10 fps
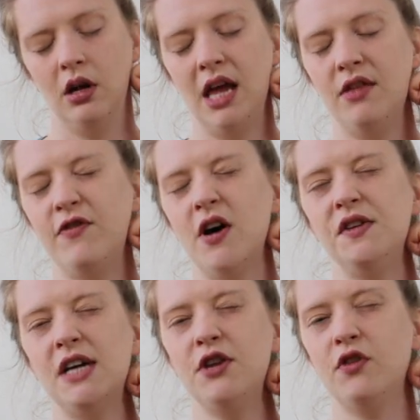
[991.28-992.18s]
And then further
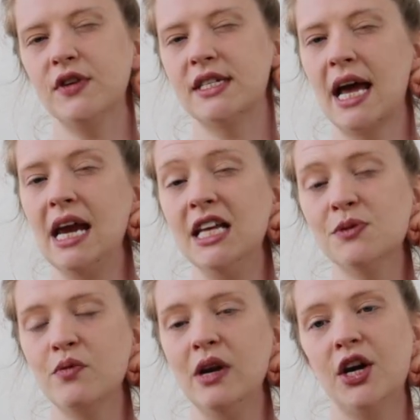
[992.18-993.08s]
down, you've got the Scalenes.
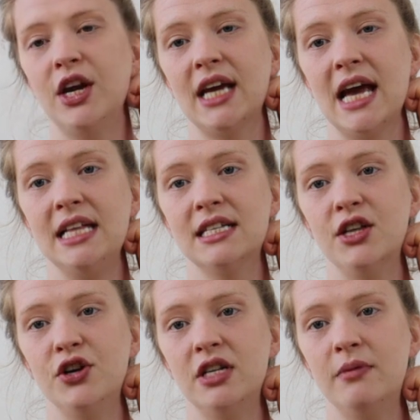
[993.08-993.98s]
We're really going to get into
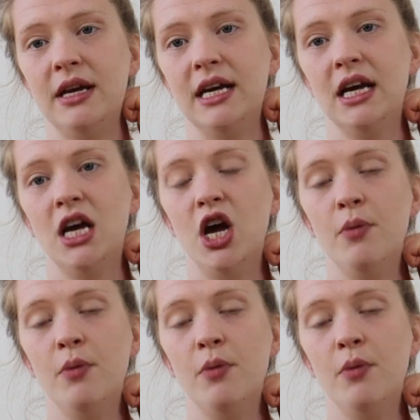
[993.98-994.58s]
those in a minute.